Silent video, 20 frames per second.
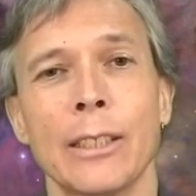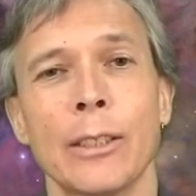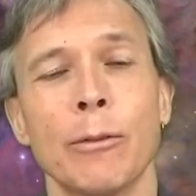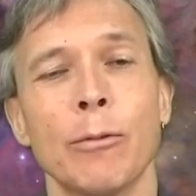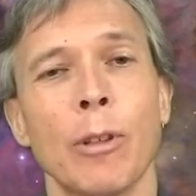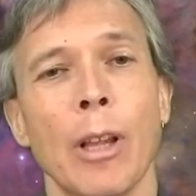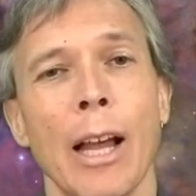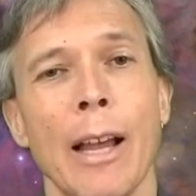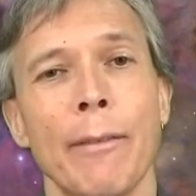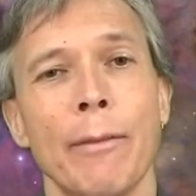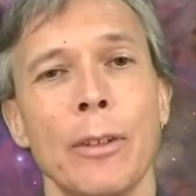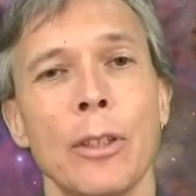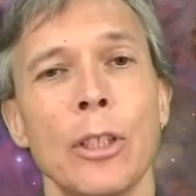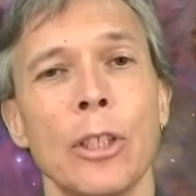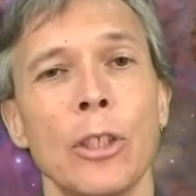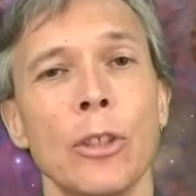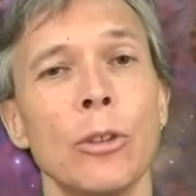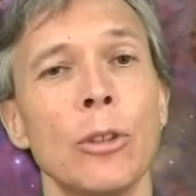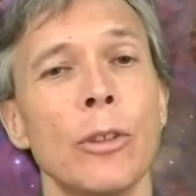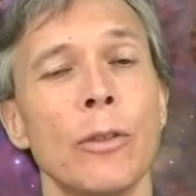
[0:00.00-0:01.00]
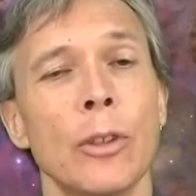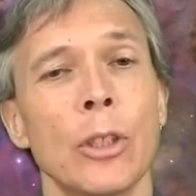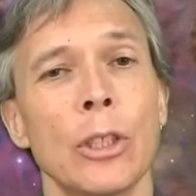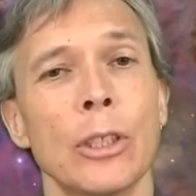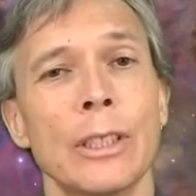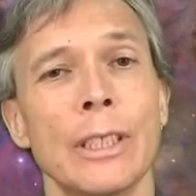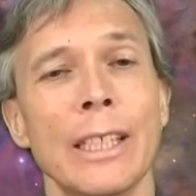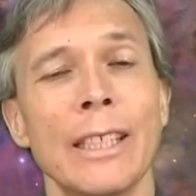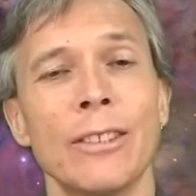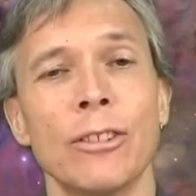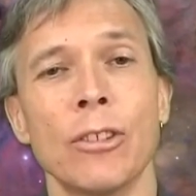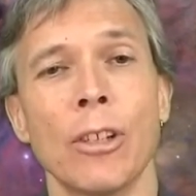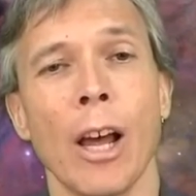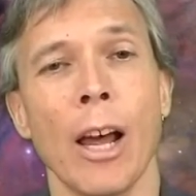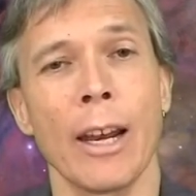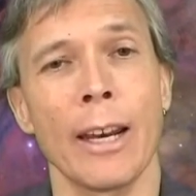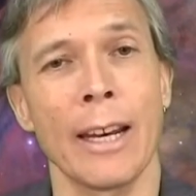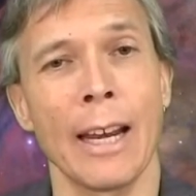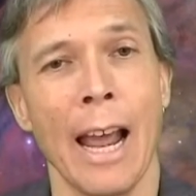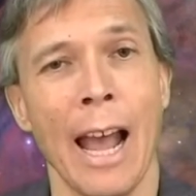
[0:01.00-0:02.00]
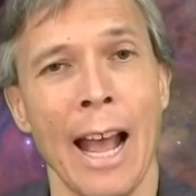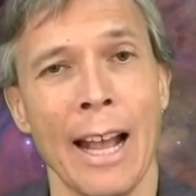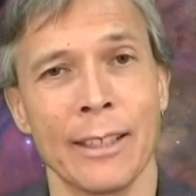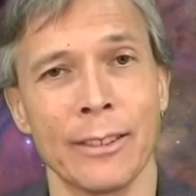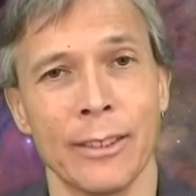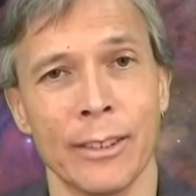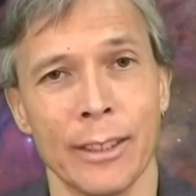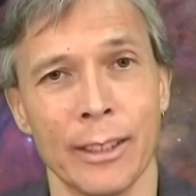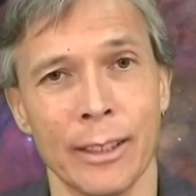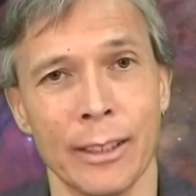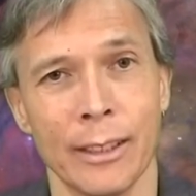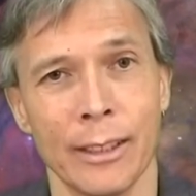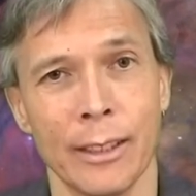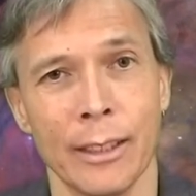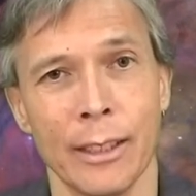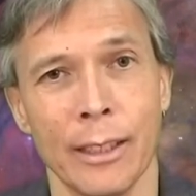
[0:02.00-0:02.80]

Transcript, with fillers: of life in the universe is not an accident,